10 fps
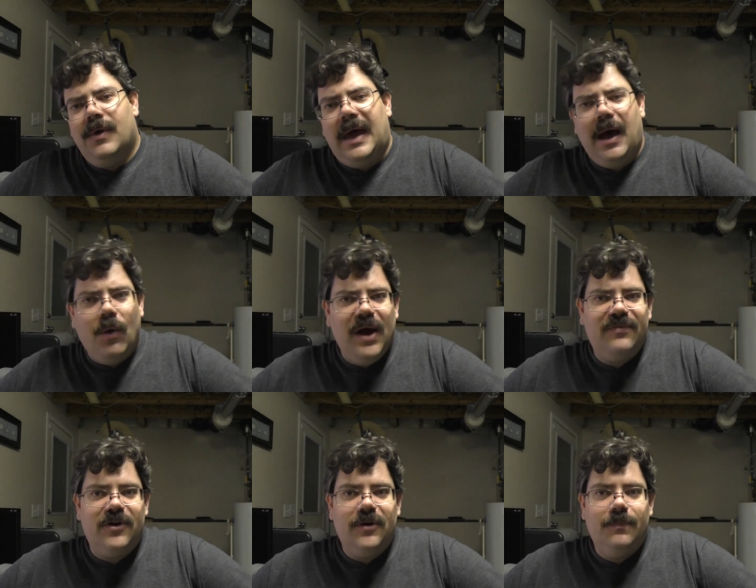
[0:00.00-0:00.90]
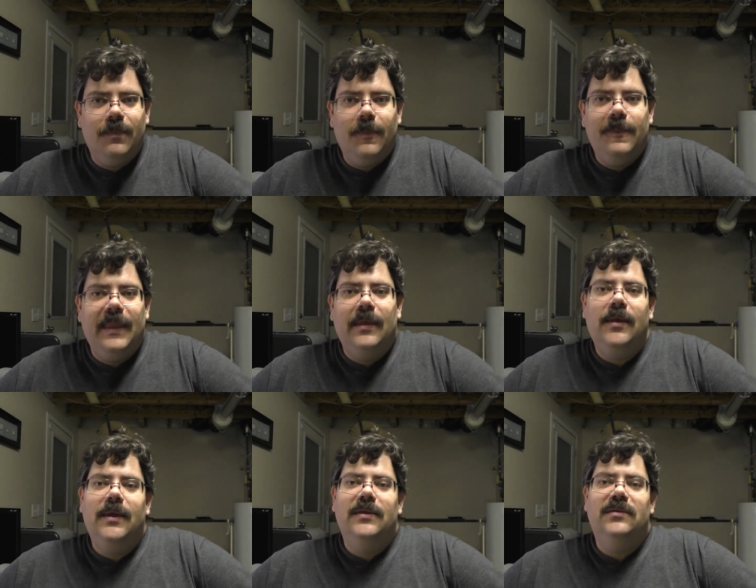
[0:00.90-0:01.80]
However,
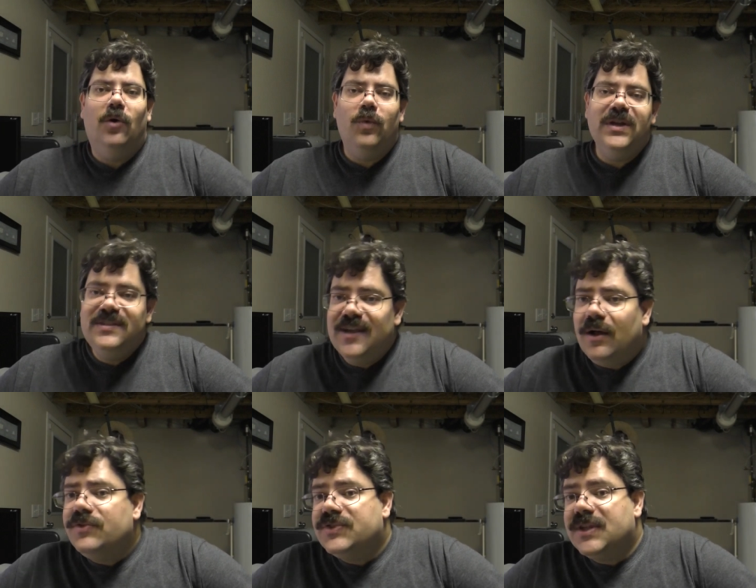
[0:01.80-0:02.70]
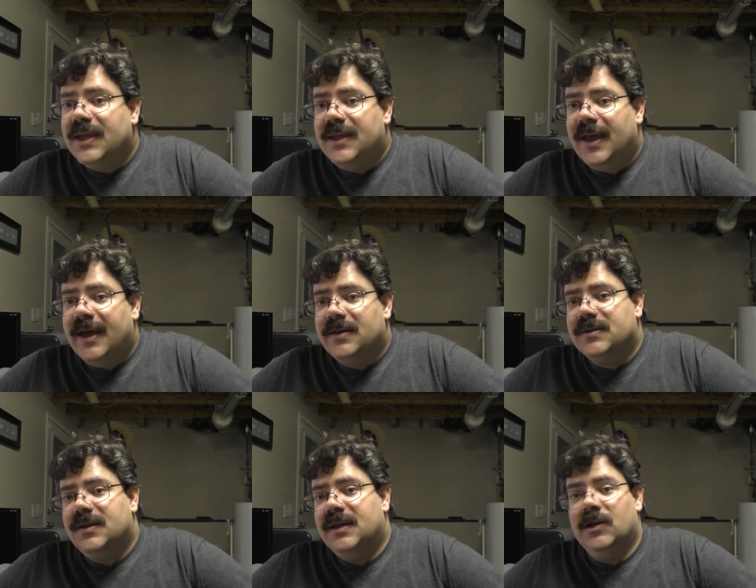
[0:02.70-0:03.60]
the results they get
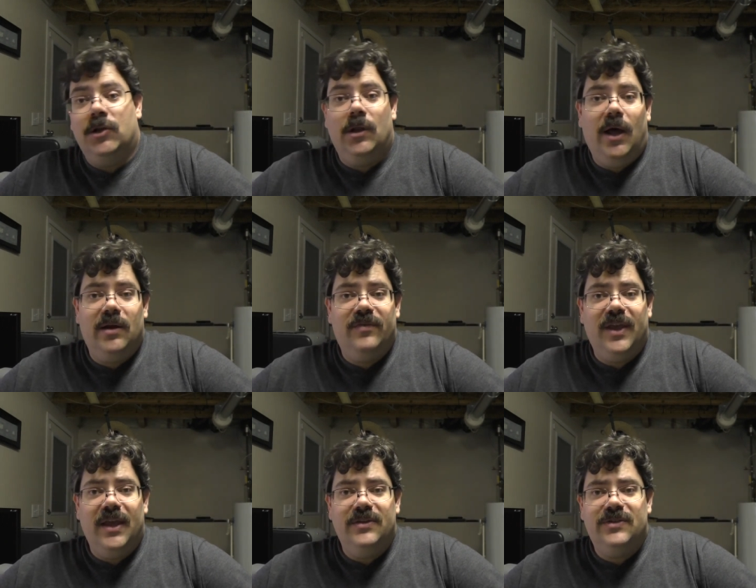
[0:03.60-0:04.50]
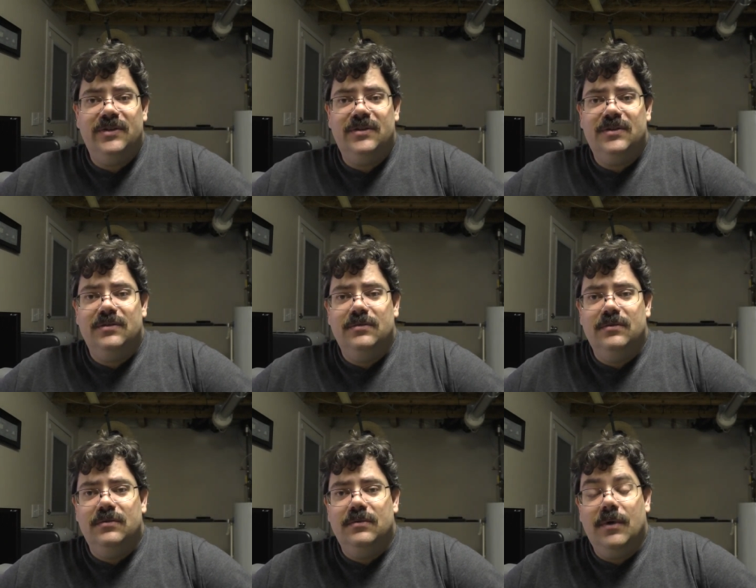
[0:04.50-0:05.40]
in a lot of cases
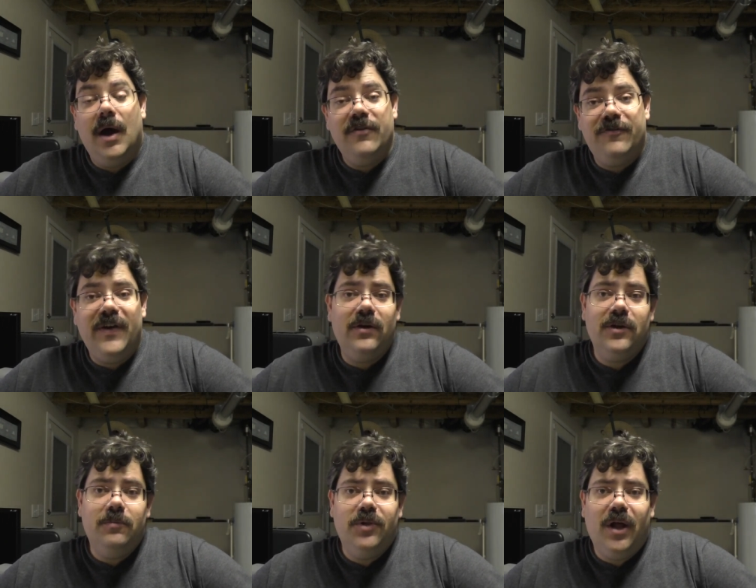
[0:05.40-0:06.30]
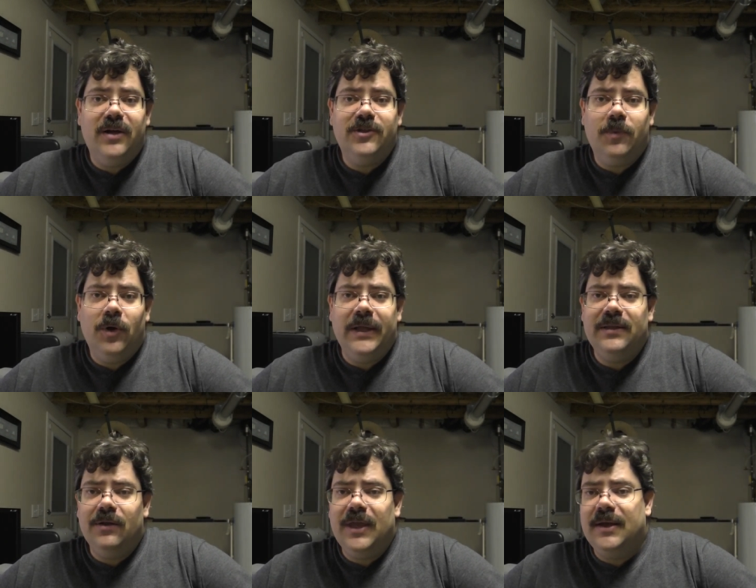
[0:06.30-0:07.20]
are fairly plausible. Like
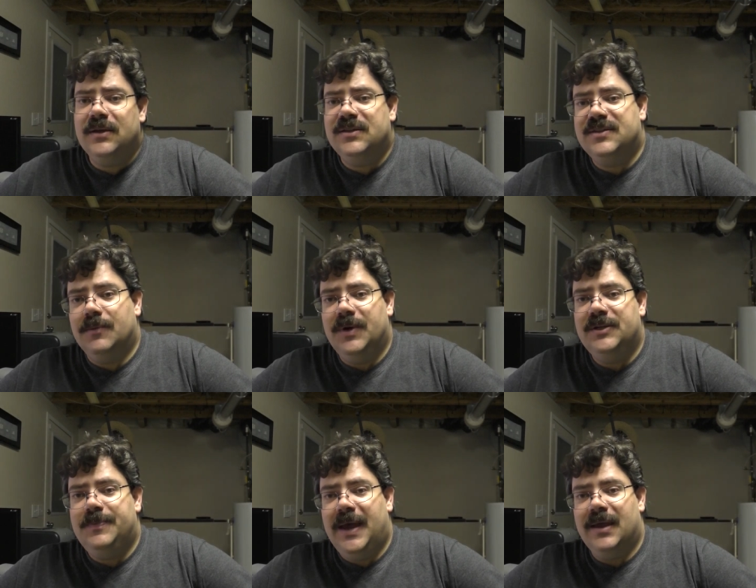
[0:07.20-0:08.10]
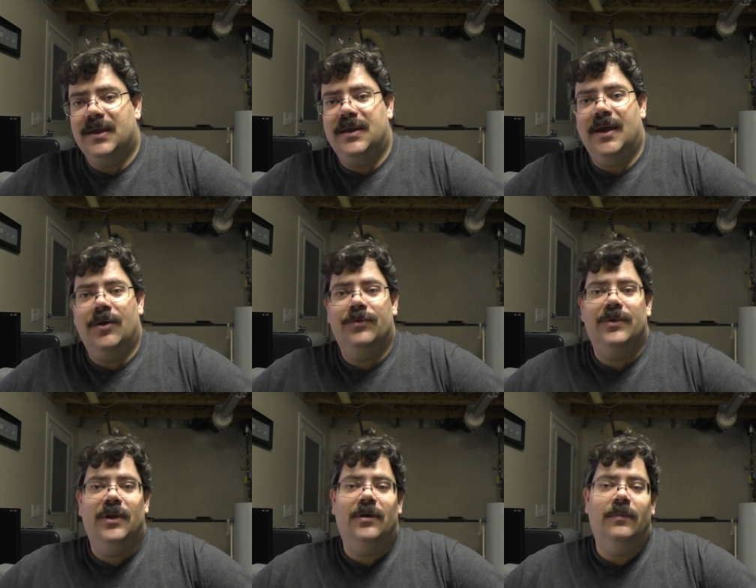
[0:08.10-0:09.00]
they'll get into somebody's bank account,
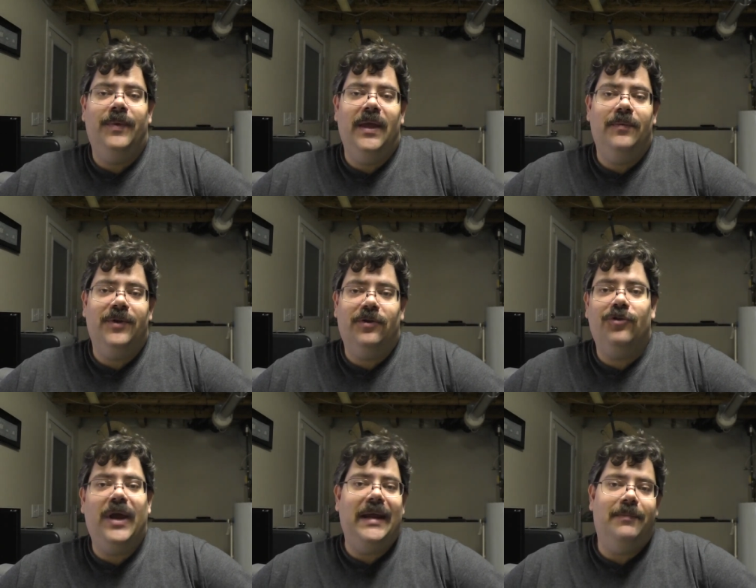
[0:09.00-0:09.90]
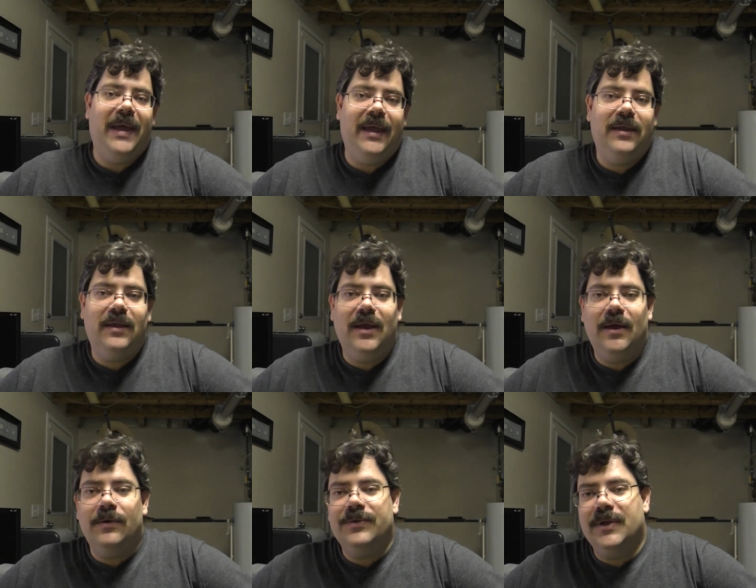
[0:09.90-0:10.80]
they'll be able to create a bank
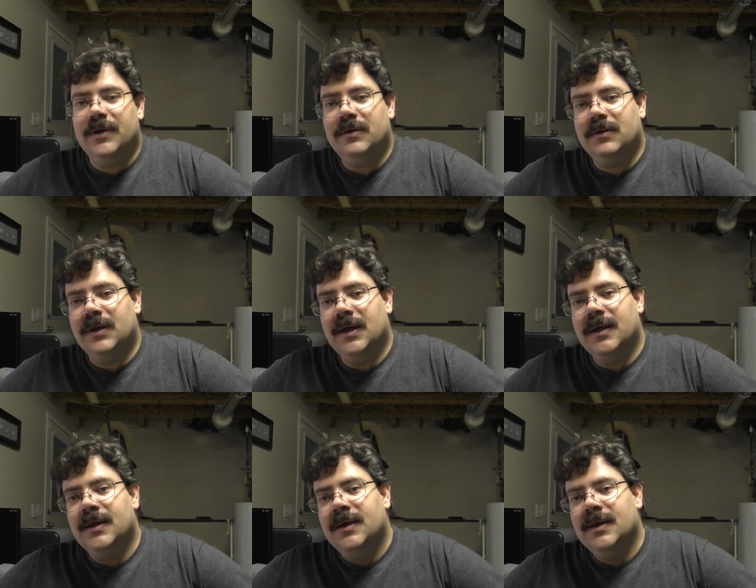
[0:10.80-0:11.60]
account, they'll uh,